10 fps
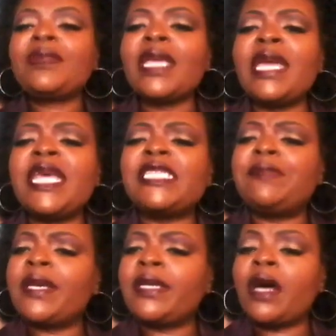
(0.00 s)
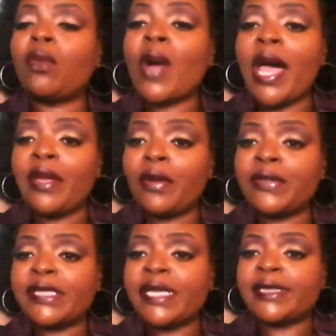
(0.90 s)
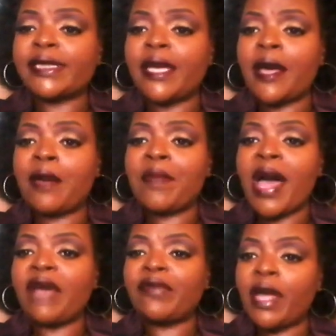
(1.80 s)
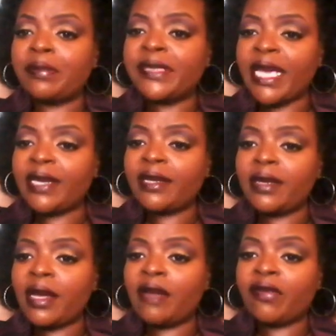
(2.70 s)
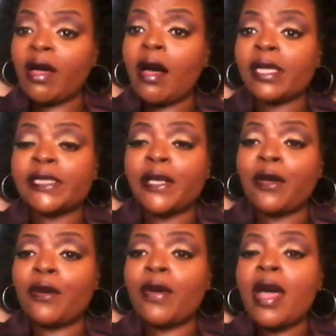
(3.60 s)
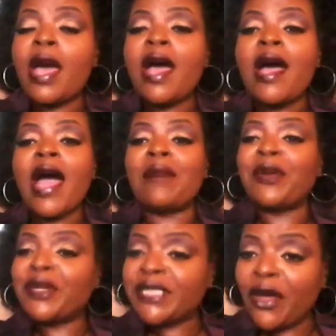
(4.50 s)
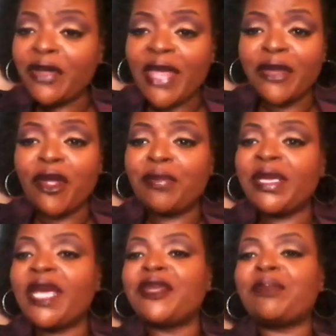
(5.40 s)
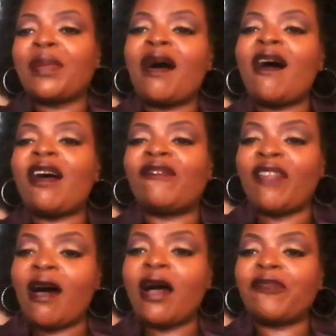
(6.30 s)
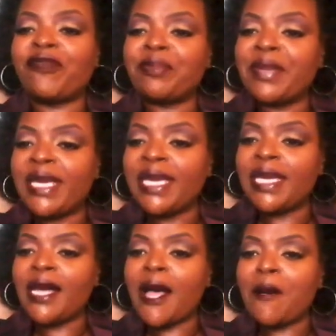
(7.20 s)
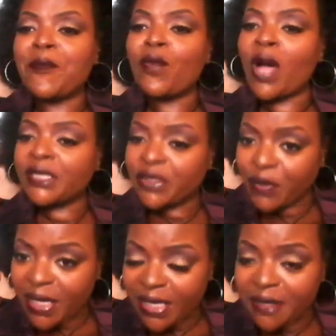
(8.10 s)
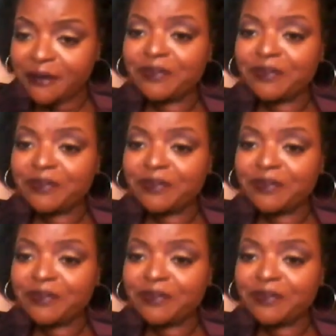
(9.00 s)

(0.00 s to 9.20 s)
And it's been a while since I've updated a vlog. So I'm here to tell you that you'll be getting a vlog from me once a week.